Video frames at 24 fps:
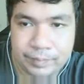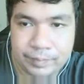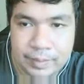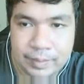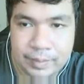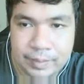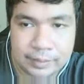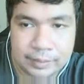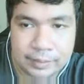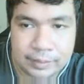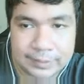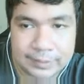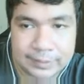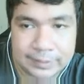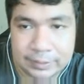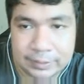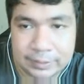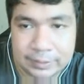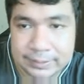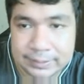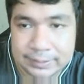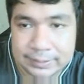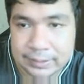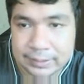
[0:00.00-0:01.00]
goes down to
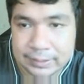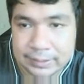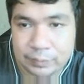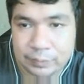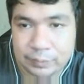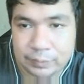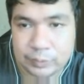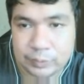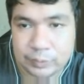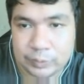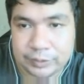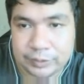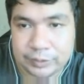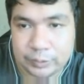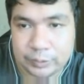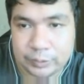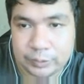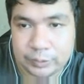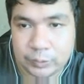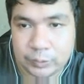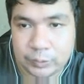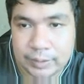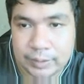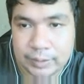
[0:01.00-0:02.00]
this level,
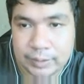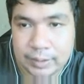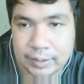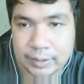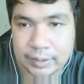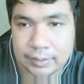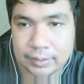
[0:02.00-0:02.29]
the